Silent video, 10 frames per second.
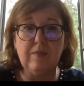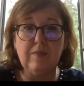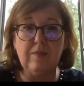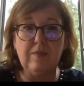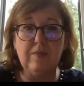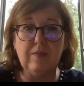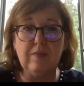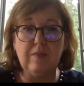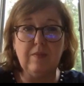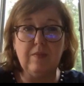
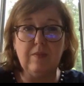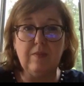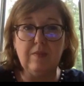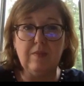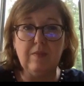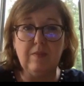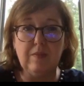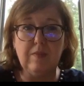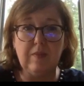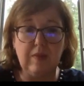
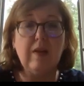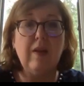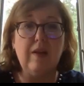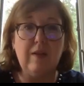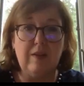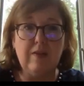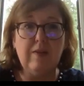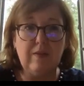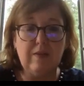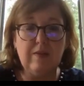
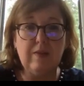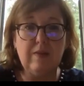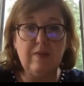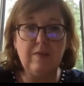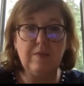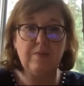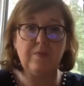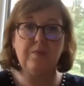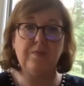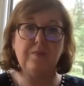
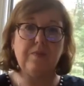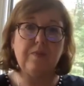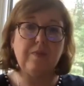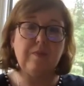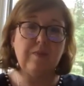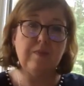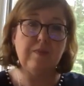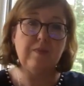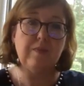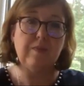
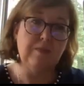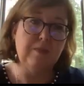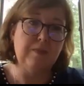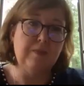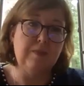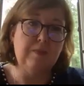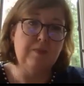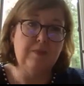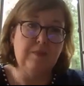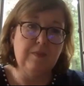
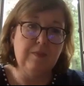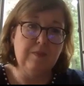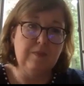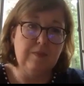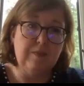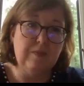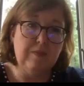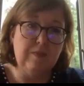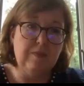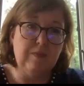
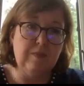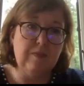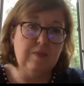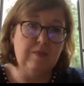The person shown says nothing.